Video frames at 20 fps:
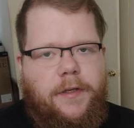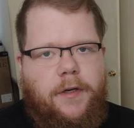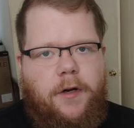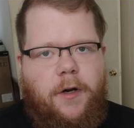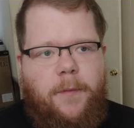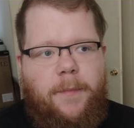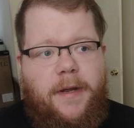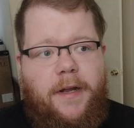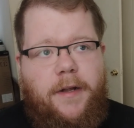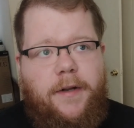talk
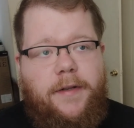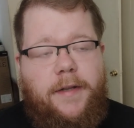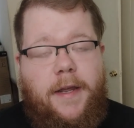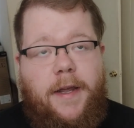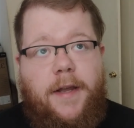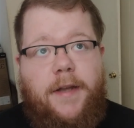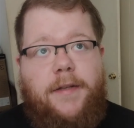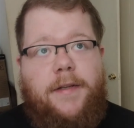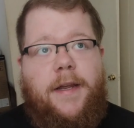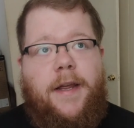about
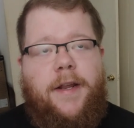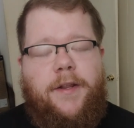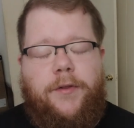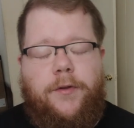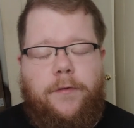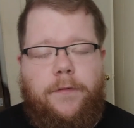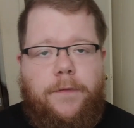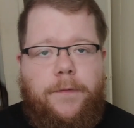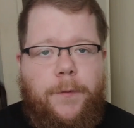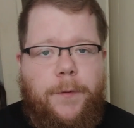days 8
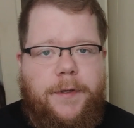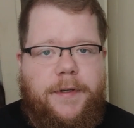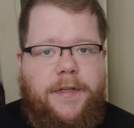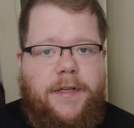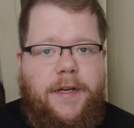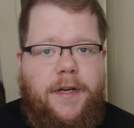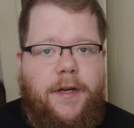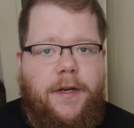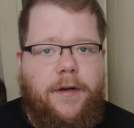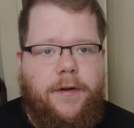through
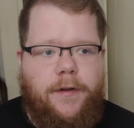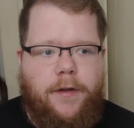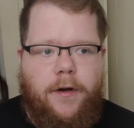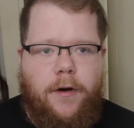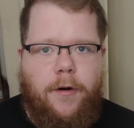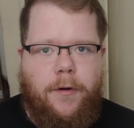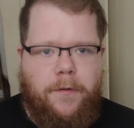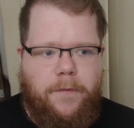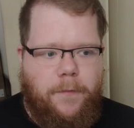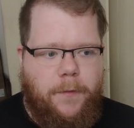14 on the
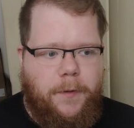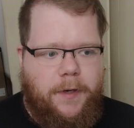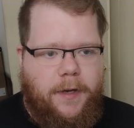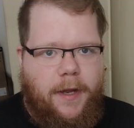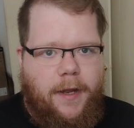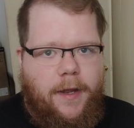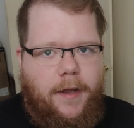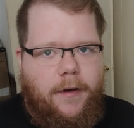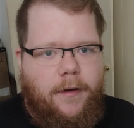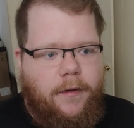carnivore
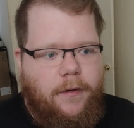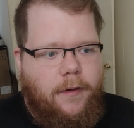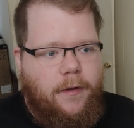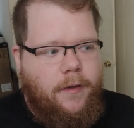diet.